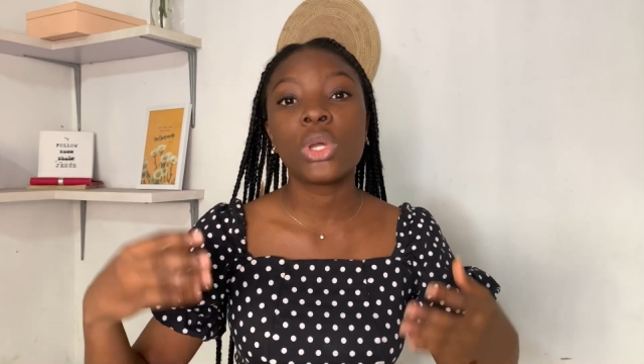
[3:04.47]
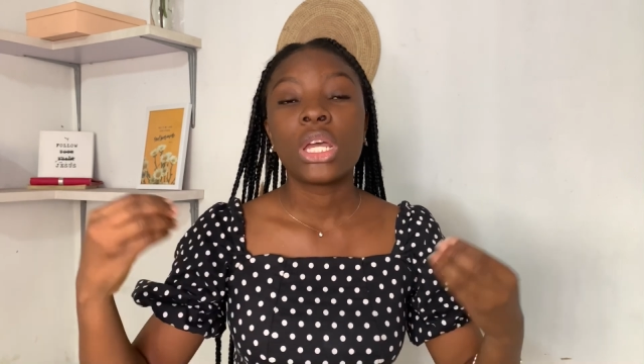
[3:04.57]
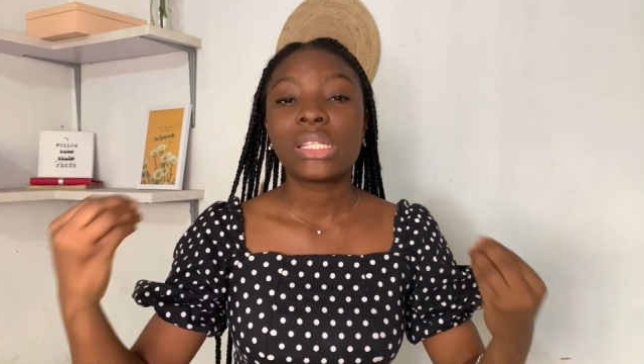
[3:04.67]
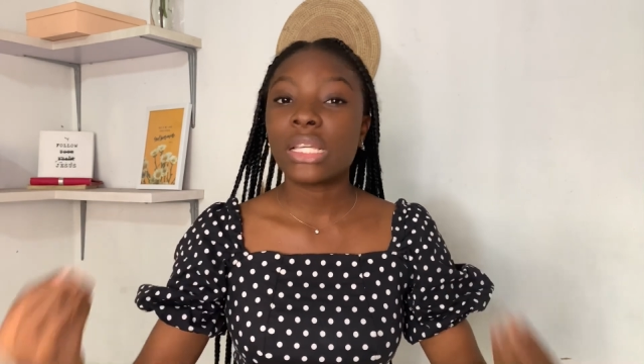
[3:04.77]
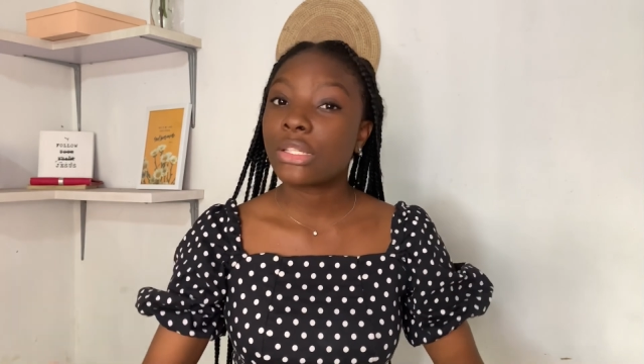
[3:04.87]

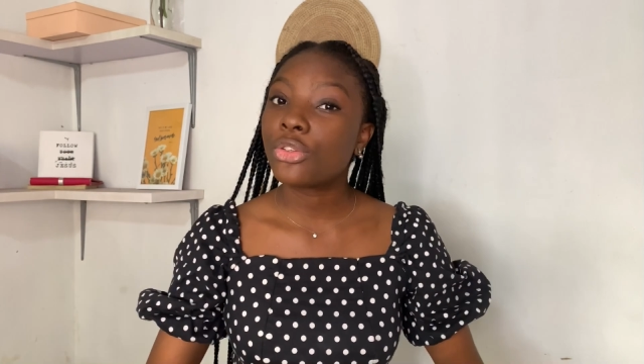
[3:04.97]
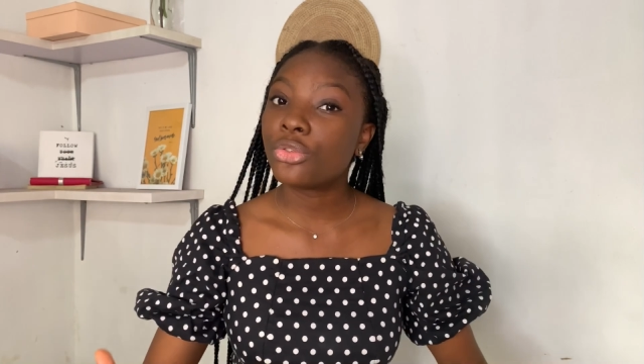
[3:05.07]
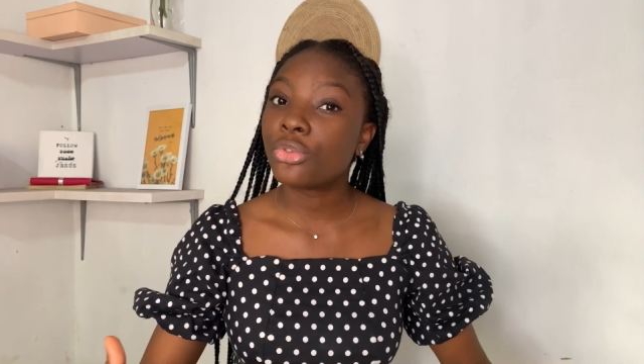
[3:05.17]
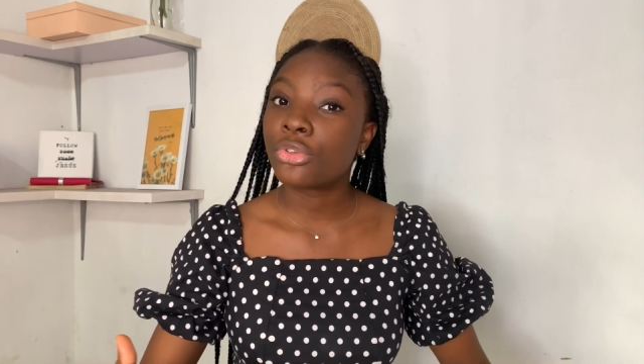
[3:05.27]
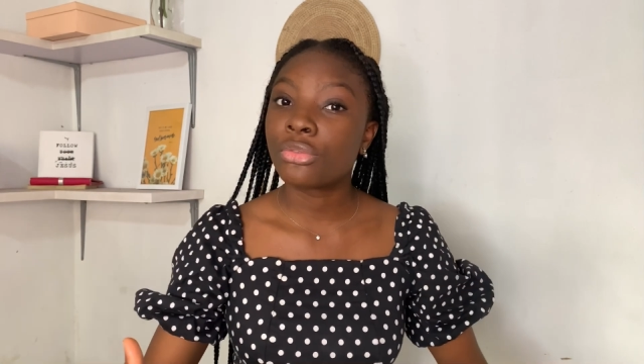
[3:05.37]
technical
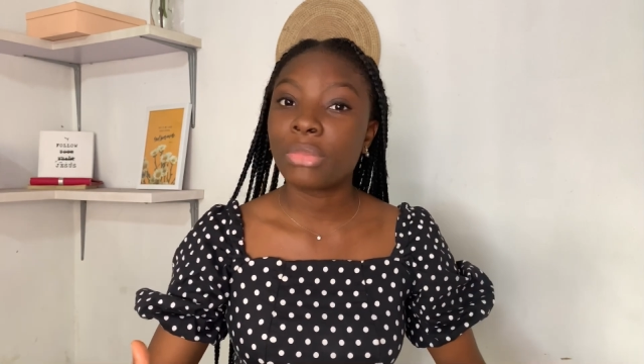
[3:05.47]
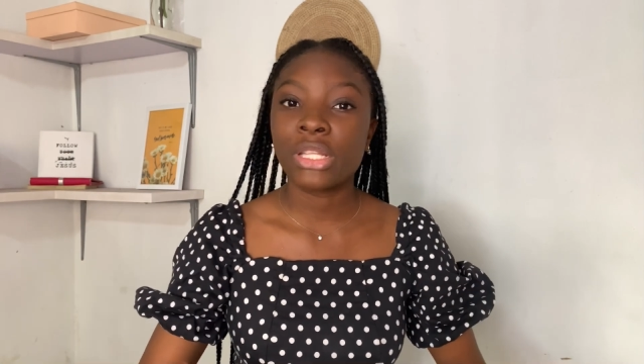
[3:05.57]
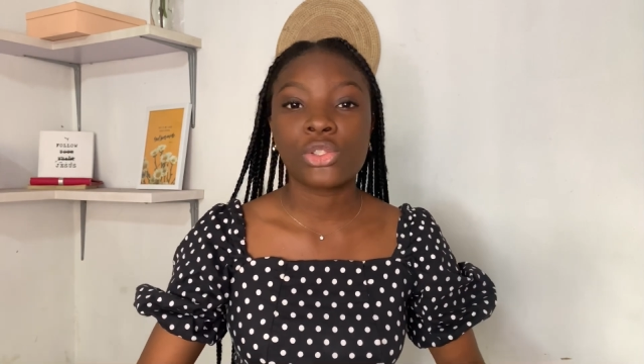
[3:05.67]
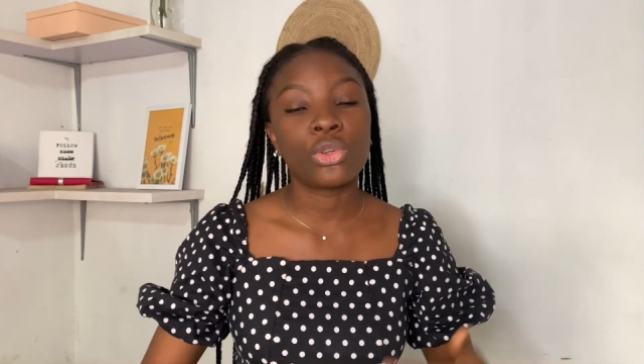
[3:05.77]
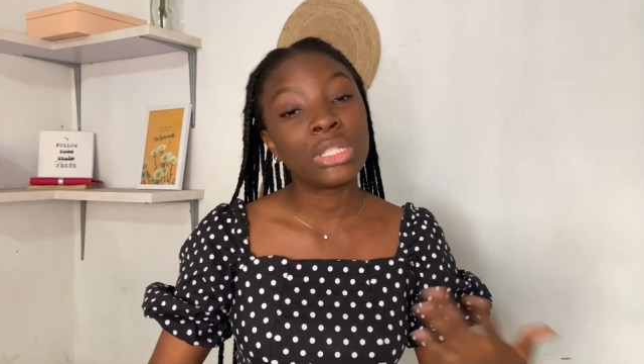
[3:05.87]
recruitment
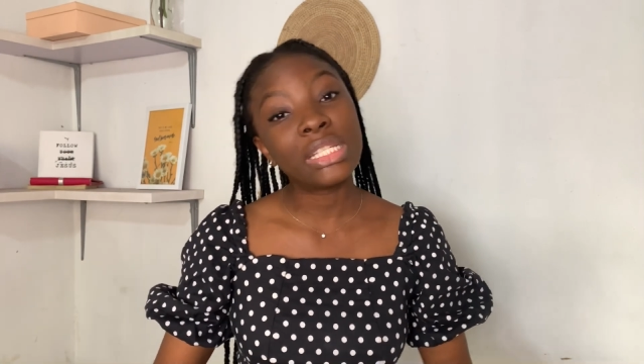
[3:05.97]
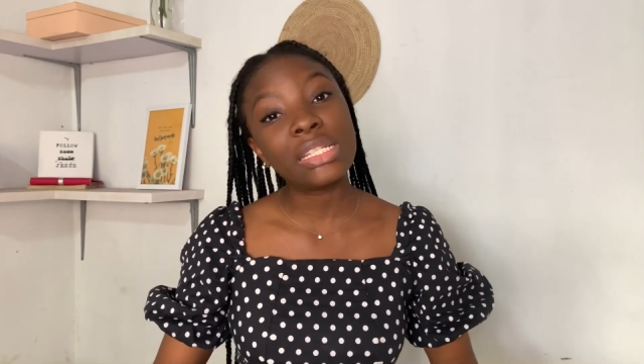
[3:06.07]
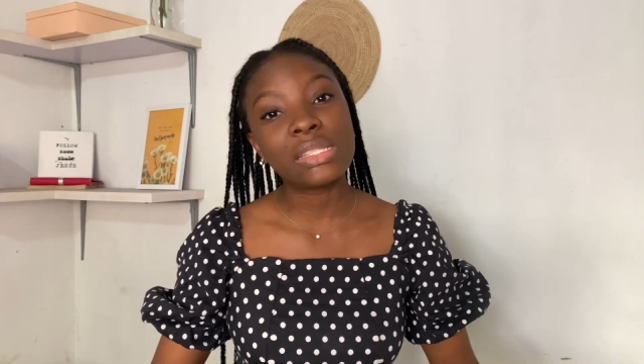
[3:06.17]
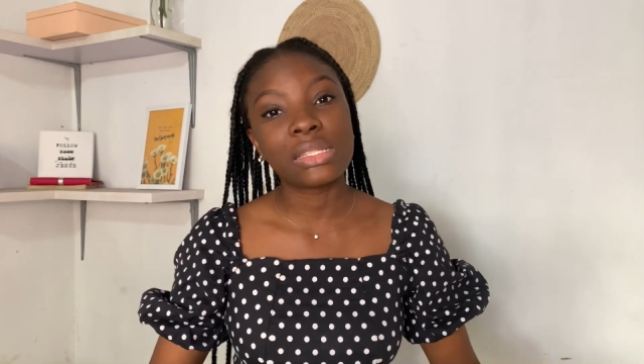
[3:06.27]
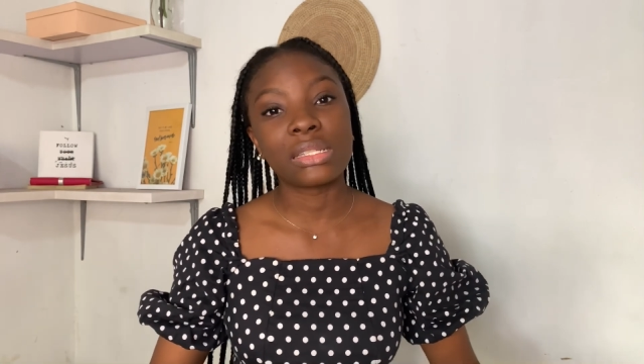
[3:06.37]
on LinkedIn.